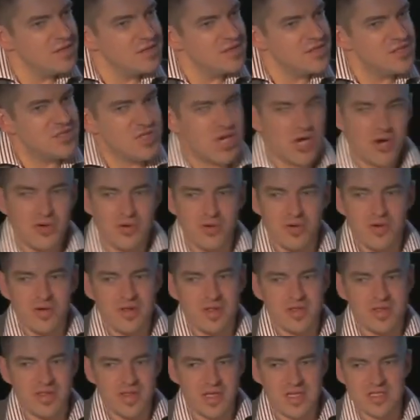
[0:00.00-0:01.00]
So
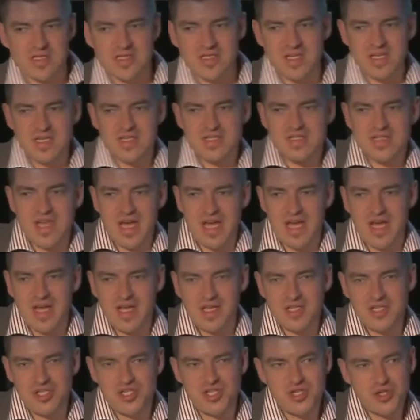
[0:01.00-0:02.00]
this is
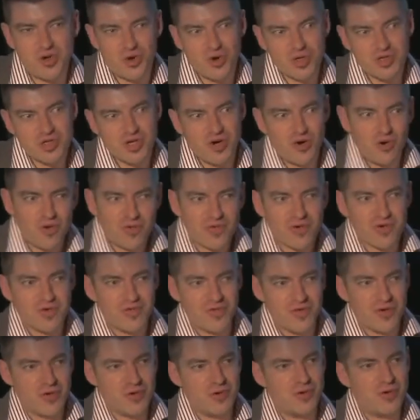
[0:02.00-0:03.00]
a short
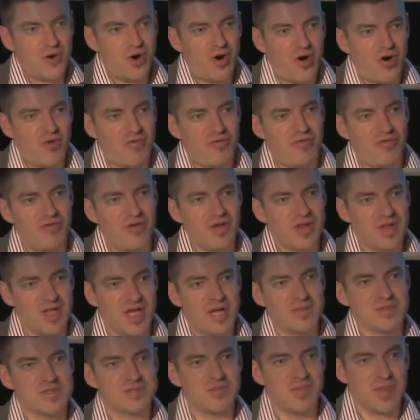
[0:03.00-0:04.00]
overview of
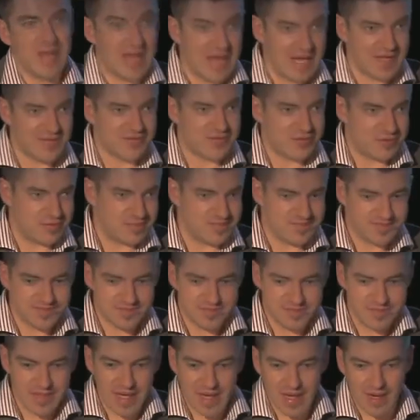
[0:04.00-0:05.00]
LEM's platform.
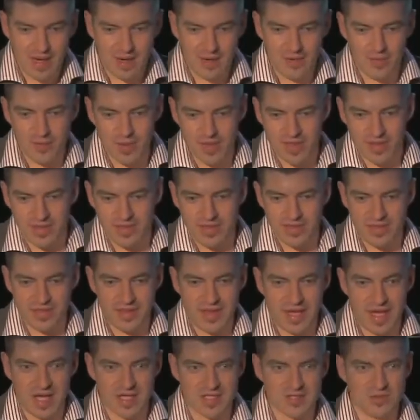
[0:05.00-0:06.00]
Now,
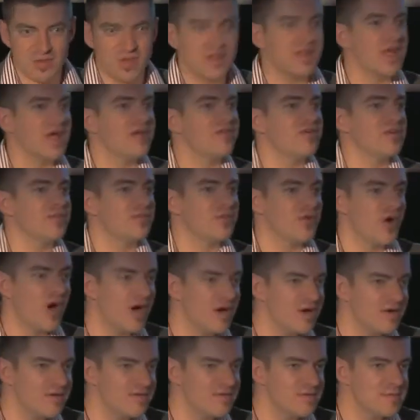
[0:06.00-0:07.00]
as with every
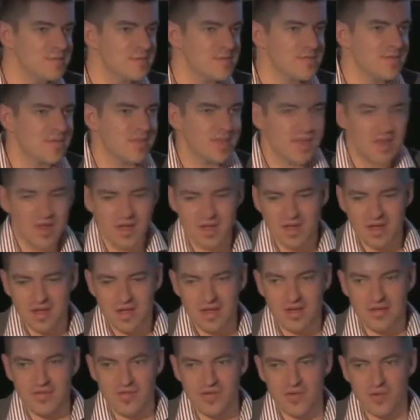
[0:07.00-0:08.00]
product,
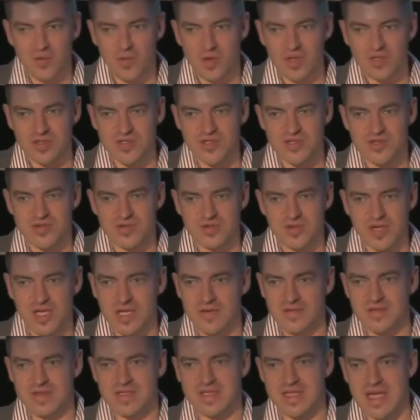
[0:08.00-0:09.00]
if you want to
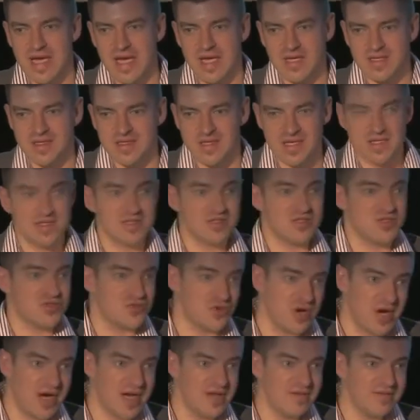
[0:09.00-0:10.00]
give it a test
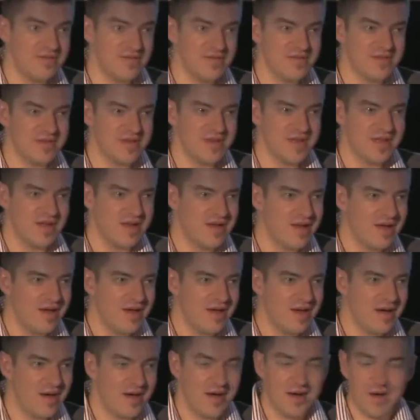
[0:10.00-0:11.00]
drive,
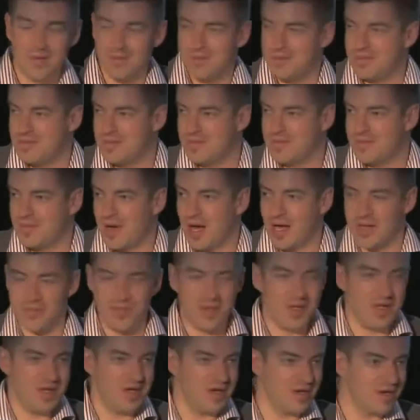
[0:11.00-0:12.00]
I'll
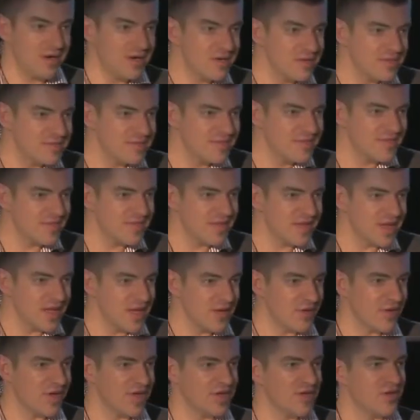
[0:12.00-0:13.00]
be here.
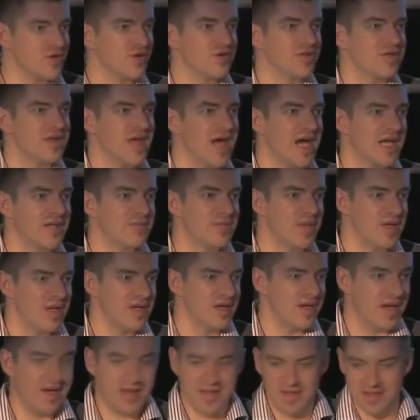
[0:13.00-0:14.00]
You can contact
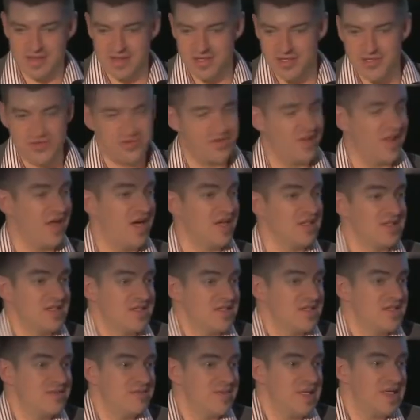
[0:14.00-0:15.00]
me. I can issue the
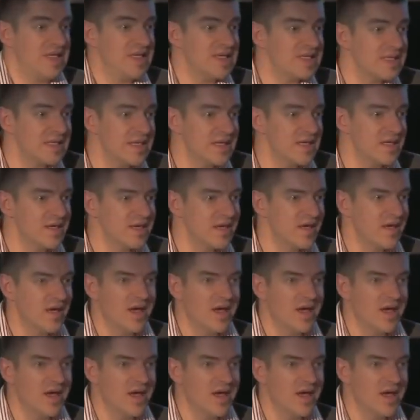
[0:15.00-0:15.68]
license immediately.